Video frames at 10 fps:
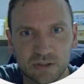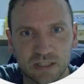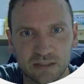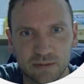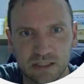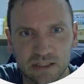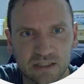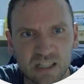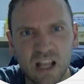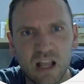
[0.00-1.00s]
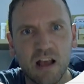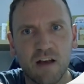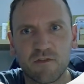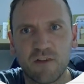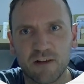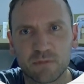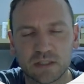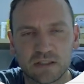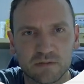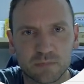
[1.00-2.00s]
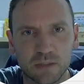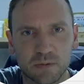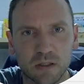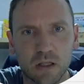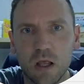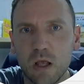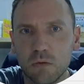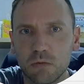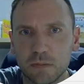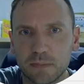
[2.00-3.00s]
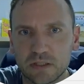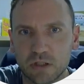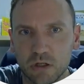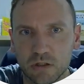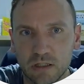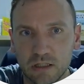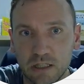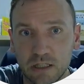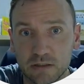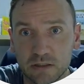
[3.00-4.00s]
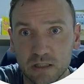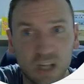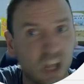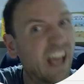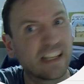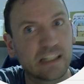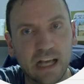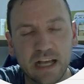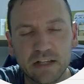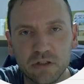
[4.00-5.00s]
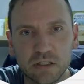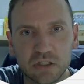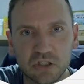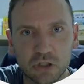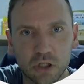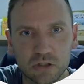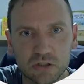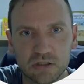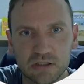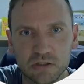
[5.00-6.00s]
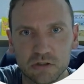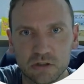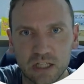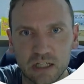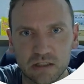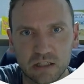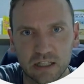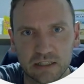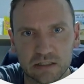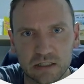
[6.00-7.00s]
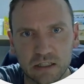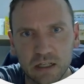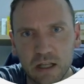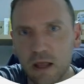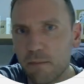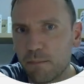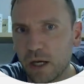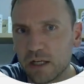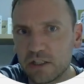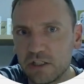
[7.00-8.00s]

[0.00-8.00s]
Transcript: centimeters, and 5% of people will be taller than that. Again, you can shortcut it on your calculator by